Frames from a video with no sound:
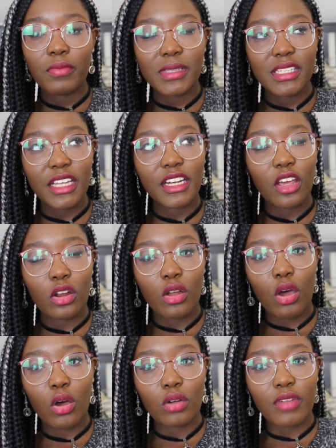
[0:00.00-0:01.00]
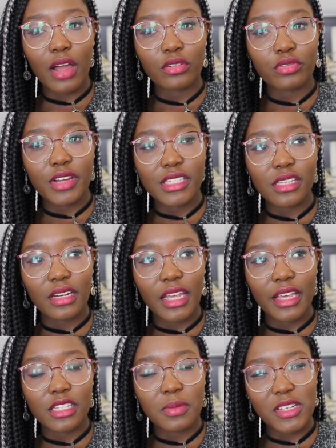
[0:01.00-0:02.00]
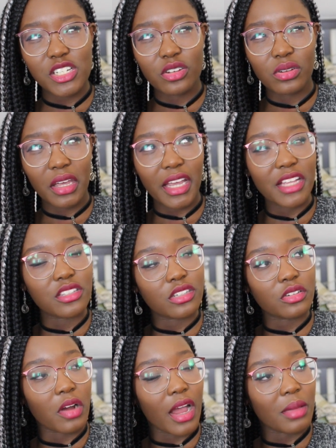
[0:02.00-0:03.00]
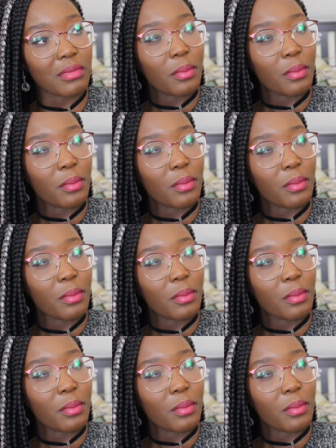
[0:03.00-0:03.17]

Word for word: I've been seeing it a lot around recently, especially on like Instagram.